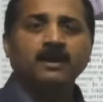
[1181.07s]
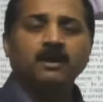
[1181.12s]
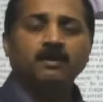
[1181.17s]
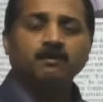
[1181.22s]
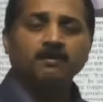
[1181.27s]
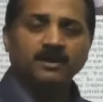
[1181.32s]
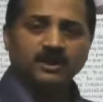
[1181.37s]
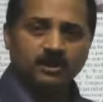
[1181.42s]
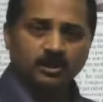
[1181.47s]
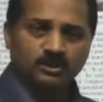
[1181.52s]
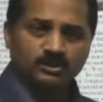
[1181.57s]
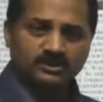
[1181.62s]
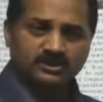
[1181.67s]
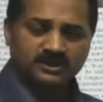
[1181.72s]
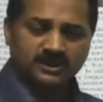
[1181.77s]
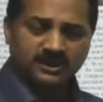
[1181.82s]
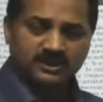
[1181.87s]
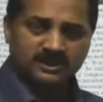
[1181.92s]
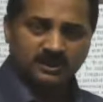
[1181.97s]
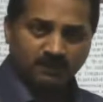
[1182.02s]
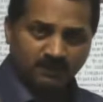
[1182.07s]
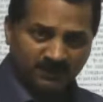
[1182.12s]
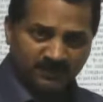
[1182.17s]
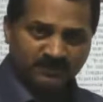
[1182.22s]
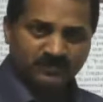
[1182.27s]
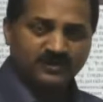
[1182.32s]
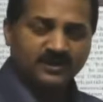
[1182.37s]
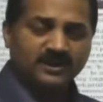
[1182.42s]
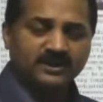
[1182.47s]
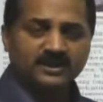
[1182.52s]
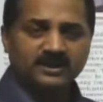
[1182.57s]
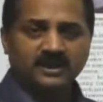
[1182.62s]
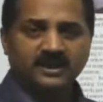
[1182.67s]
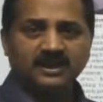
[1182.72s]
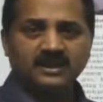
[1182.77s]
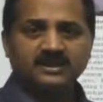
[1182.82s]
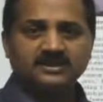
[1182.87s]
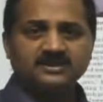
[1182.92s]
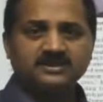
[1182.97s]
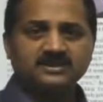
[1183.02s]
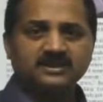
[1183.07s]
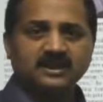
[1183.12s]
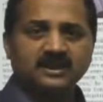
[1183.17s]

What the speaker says: because the president is